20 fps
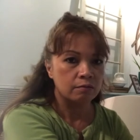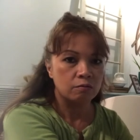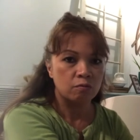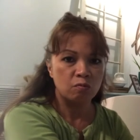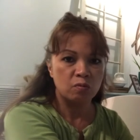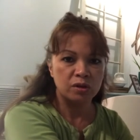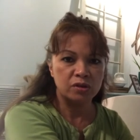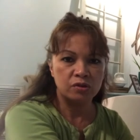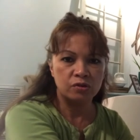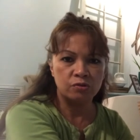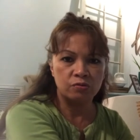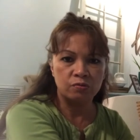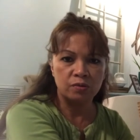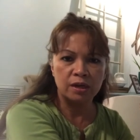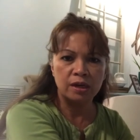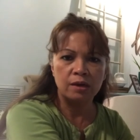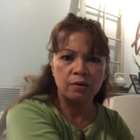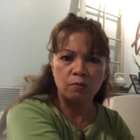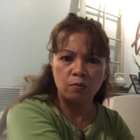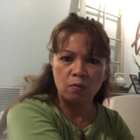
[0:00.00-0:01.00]
what you
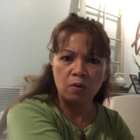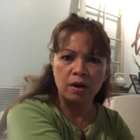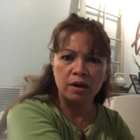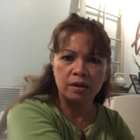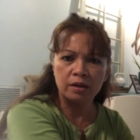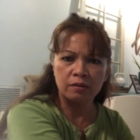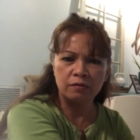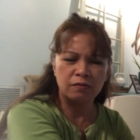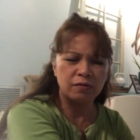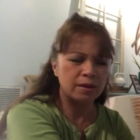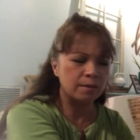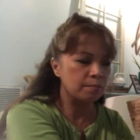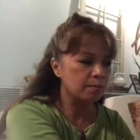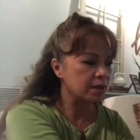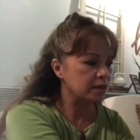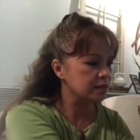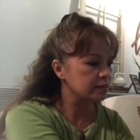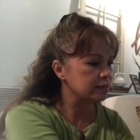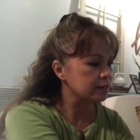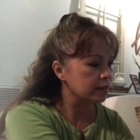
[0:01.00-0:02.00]
really want, if that
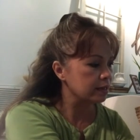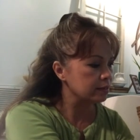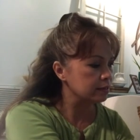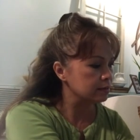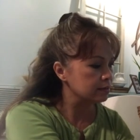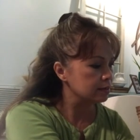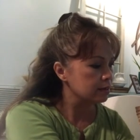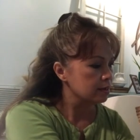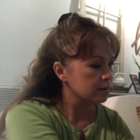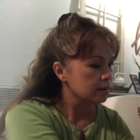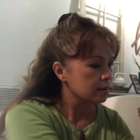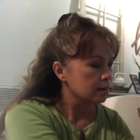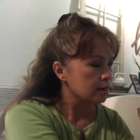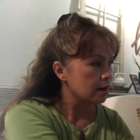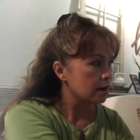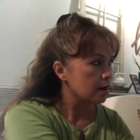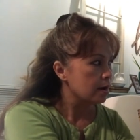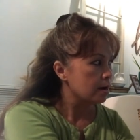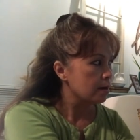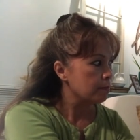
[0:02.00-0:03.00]
makes sense.
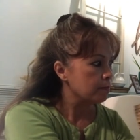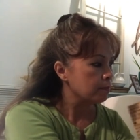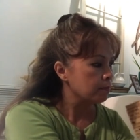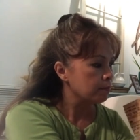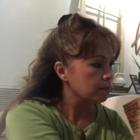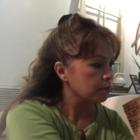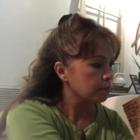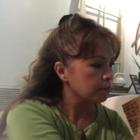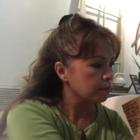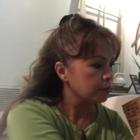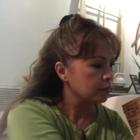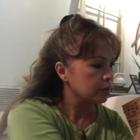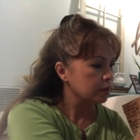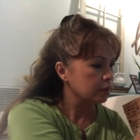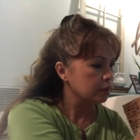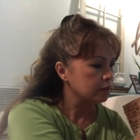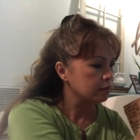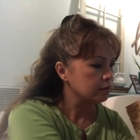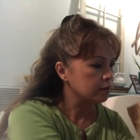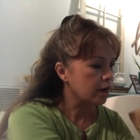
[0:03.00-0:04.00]
Um,
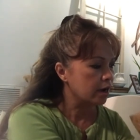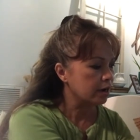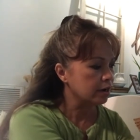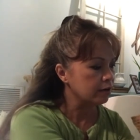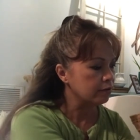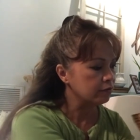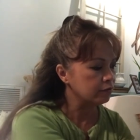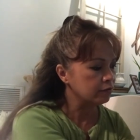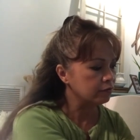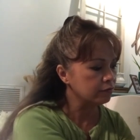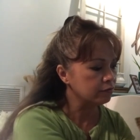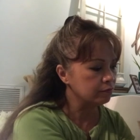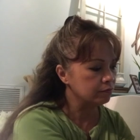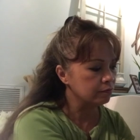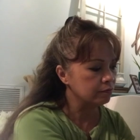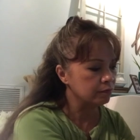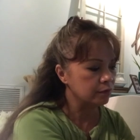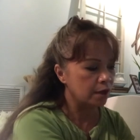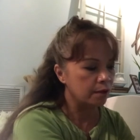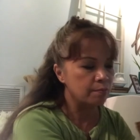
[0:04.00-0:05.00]
it kind of
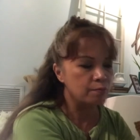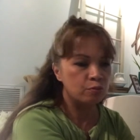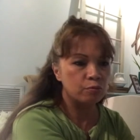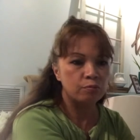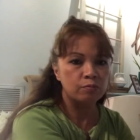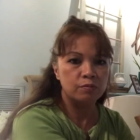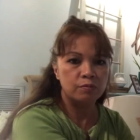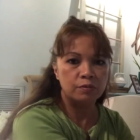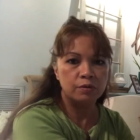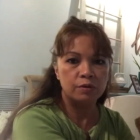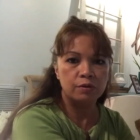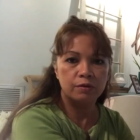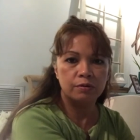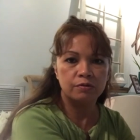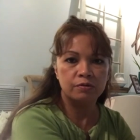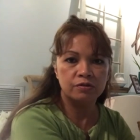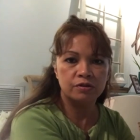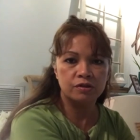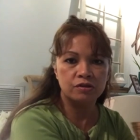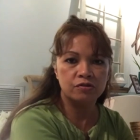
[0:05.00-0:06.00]

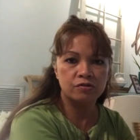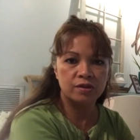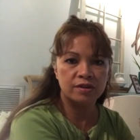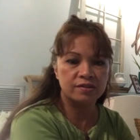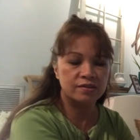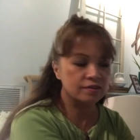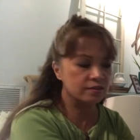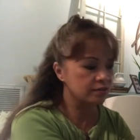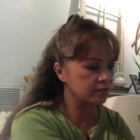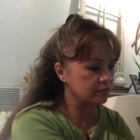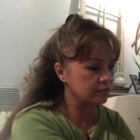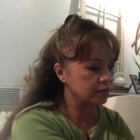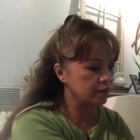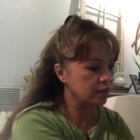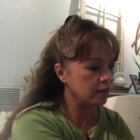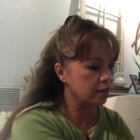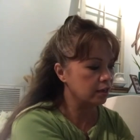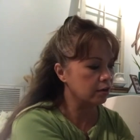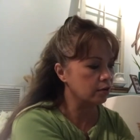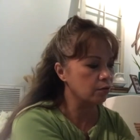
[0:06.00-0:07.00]
distresses
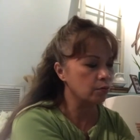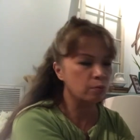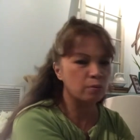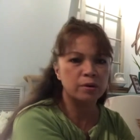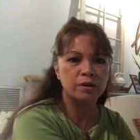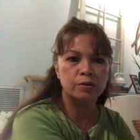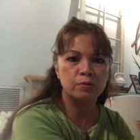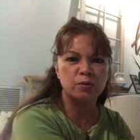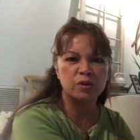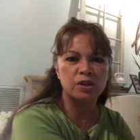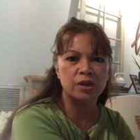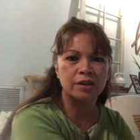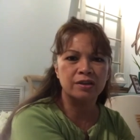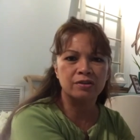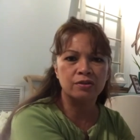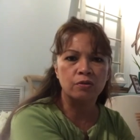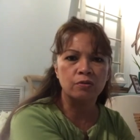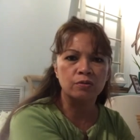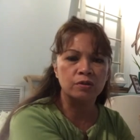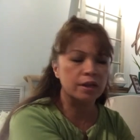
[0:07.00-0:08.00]
here, which I
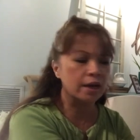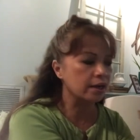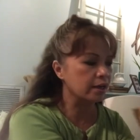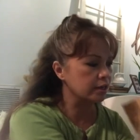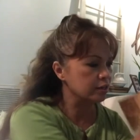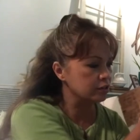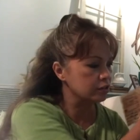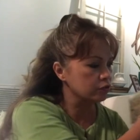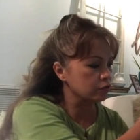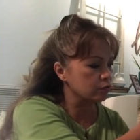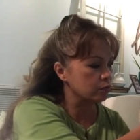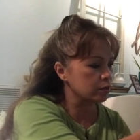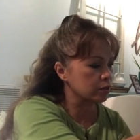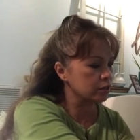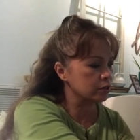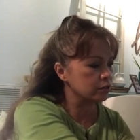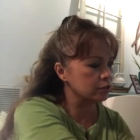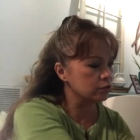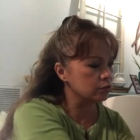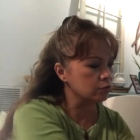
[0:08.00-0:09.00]
don't like. I just
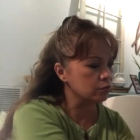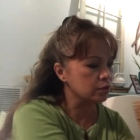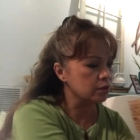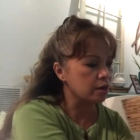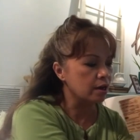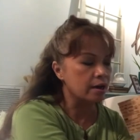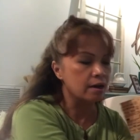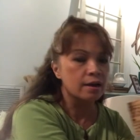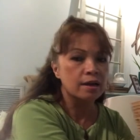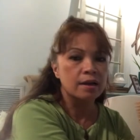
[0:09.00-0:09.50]
want to do the,